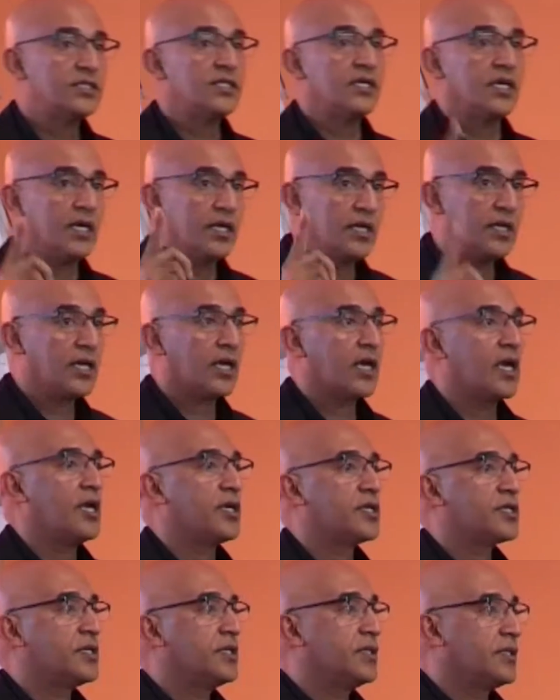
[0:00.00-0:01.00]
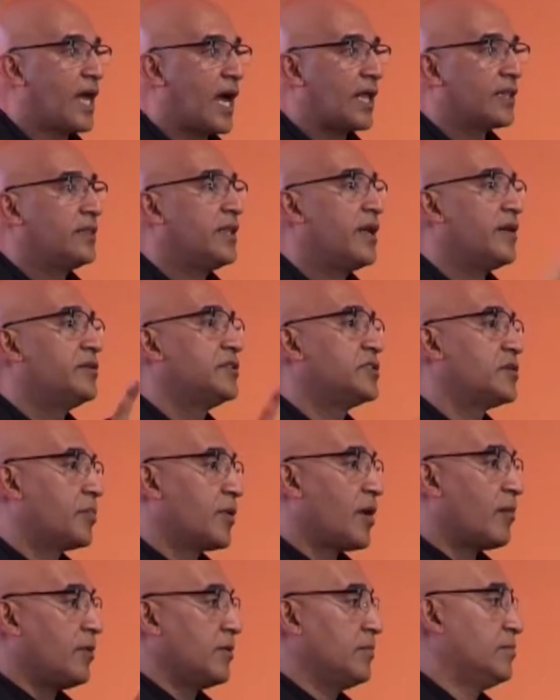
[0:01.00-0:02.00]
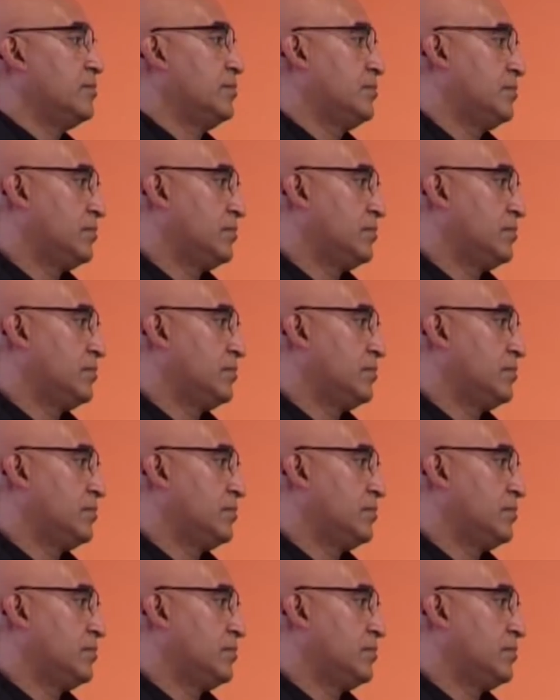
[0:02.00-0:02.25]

the indication that there is a problem.